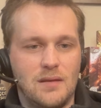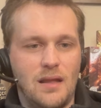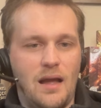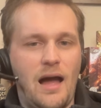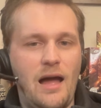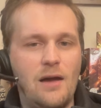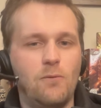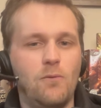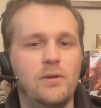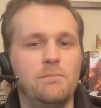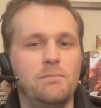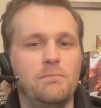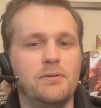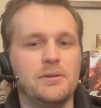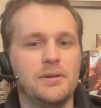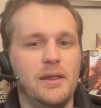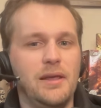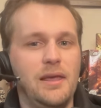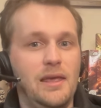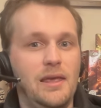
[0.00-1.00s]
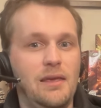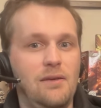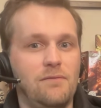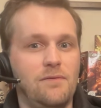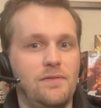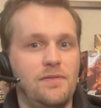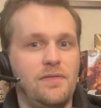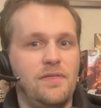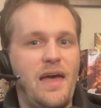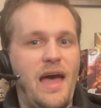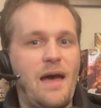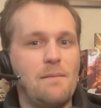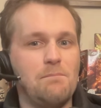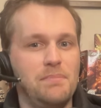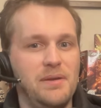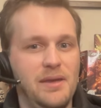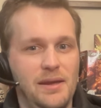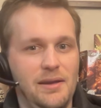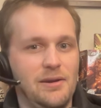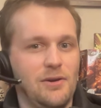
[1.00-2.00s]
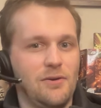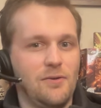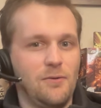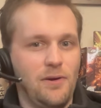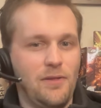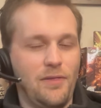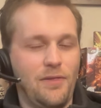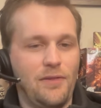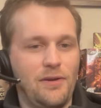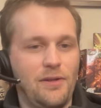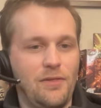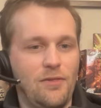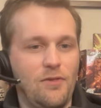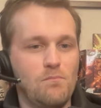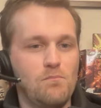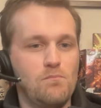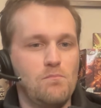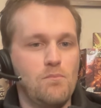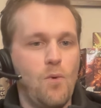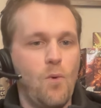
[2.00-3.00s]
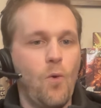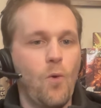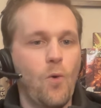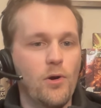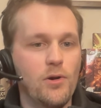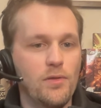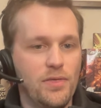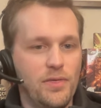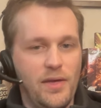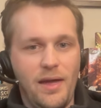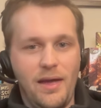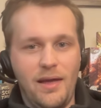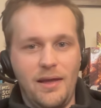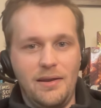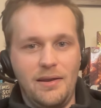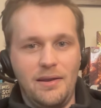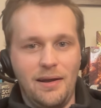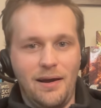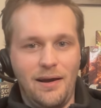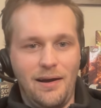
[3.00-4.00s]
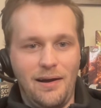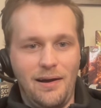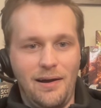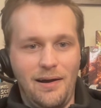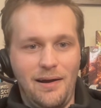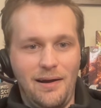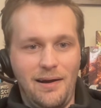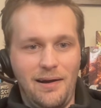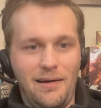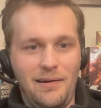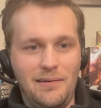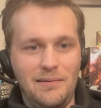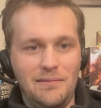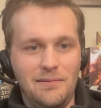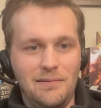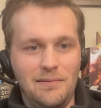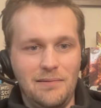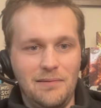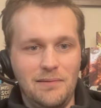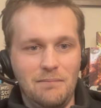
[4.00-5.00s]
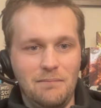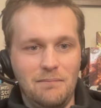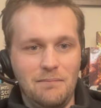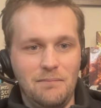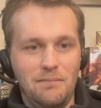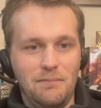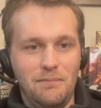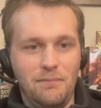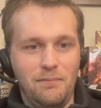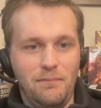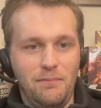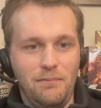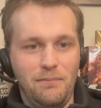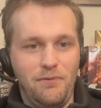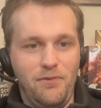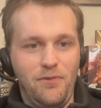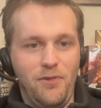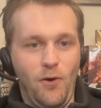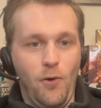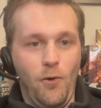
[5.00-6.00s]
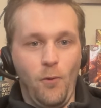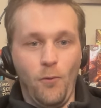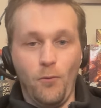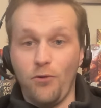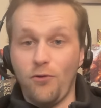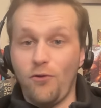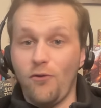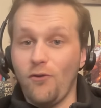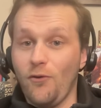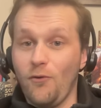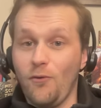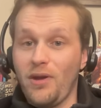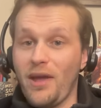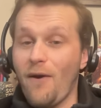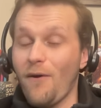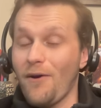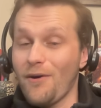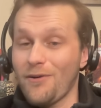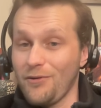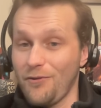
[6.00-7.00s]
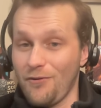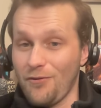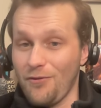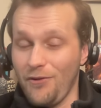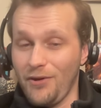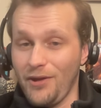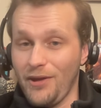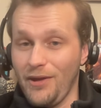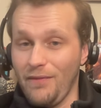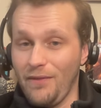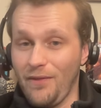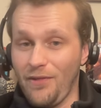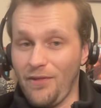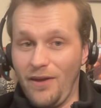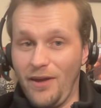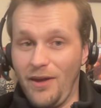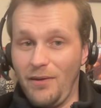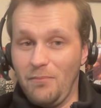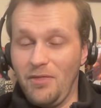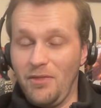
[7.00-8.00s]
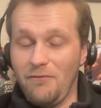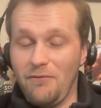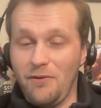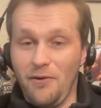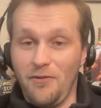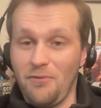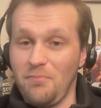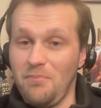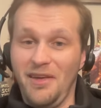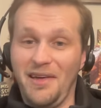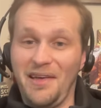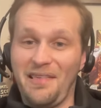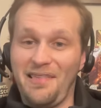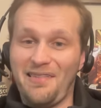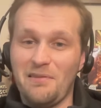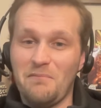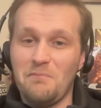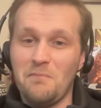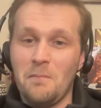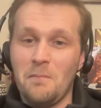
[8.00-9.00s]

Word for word: I would believe that being a coincidence more than uh, those two characters looking the same in the first place.